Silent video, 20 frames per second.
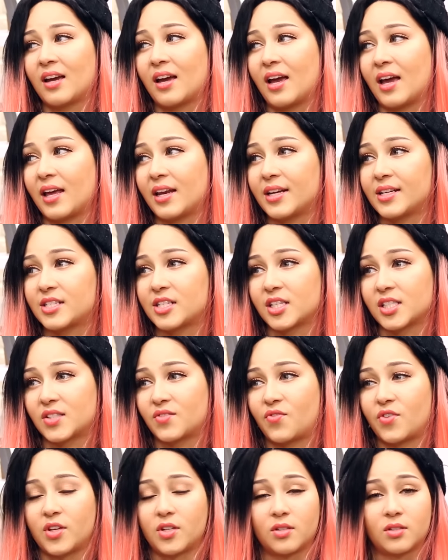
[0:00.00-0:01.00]
and it just
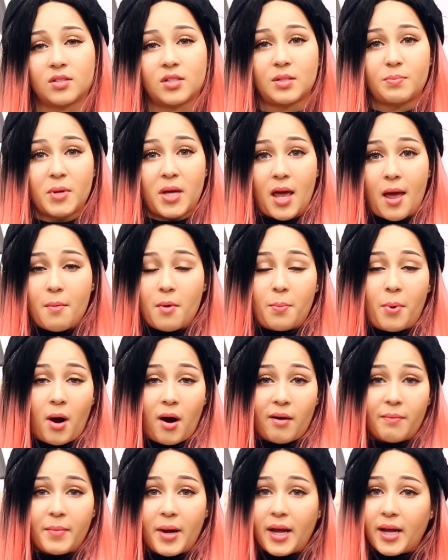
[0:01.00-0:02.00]
feels, it became a
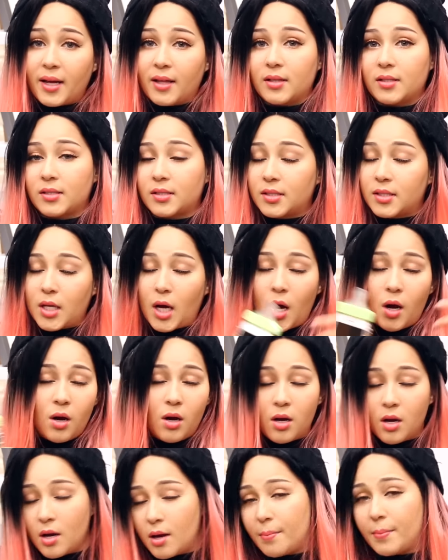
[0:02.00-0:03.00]
part of my English, so
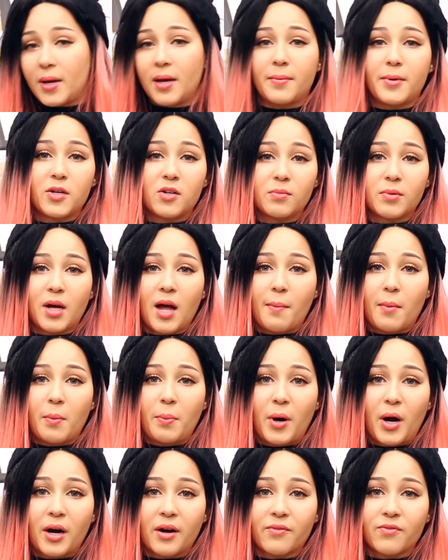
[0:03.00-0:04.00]
maybe it'll become a
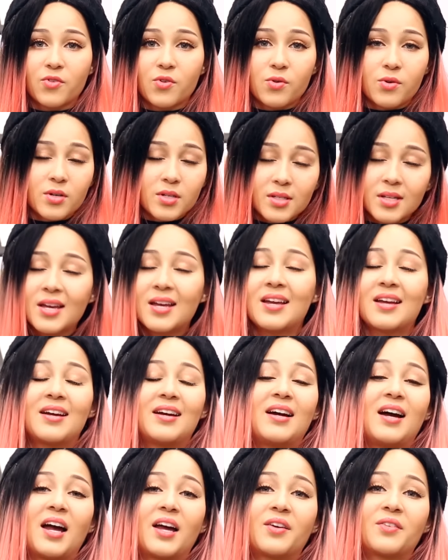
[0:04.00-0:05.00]
part of yours,
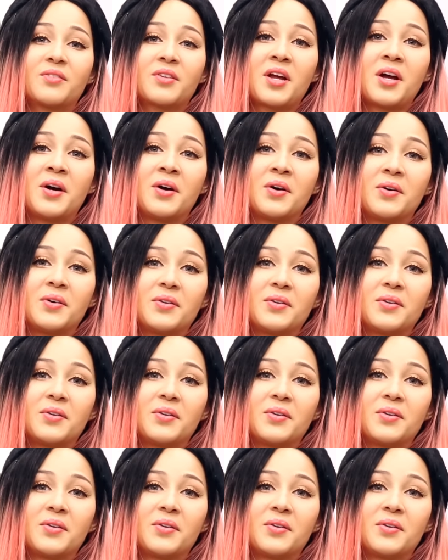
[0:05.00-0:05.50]
I don't know.